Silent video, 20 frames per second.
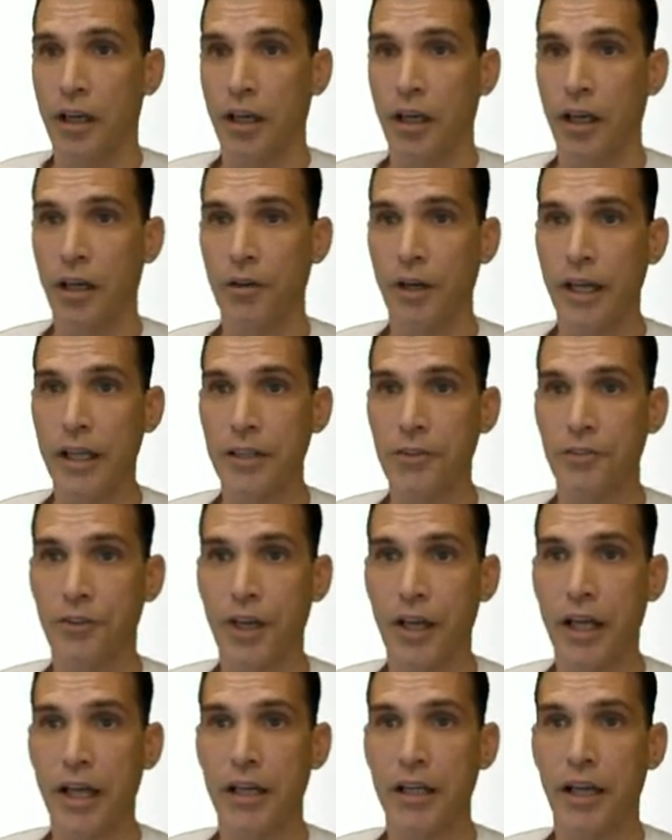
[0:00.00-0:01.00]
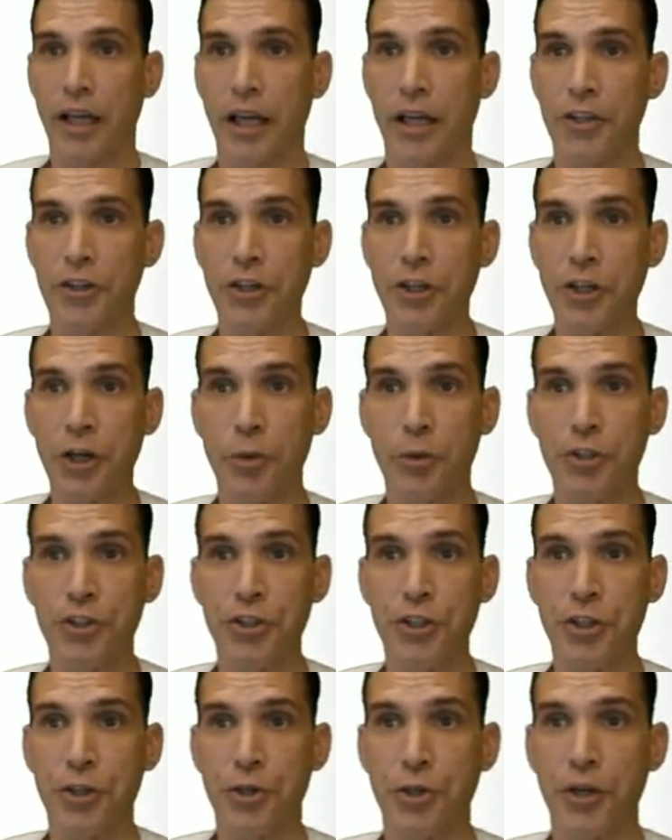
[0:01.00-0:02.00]
Alright, then uh, you can go
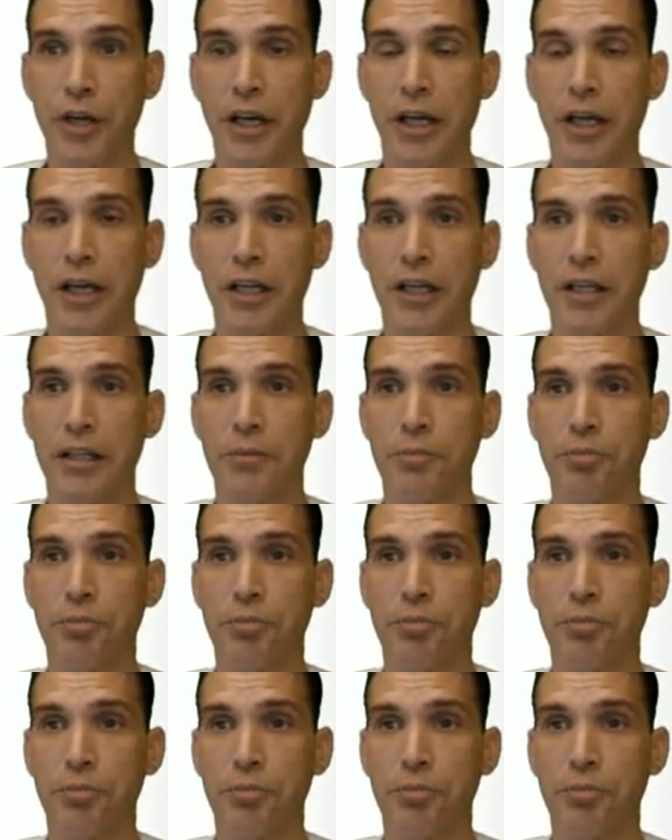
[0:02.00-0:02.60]
into your uh,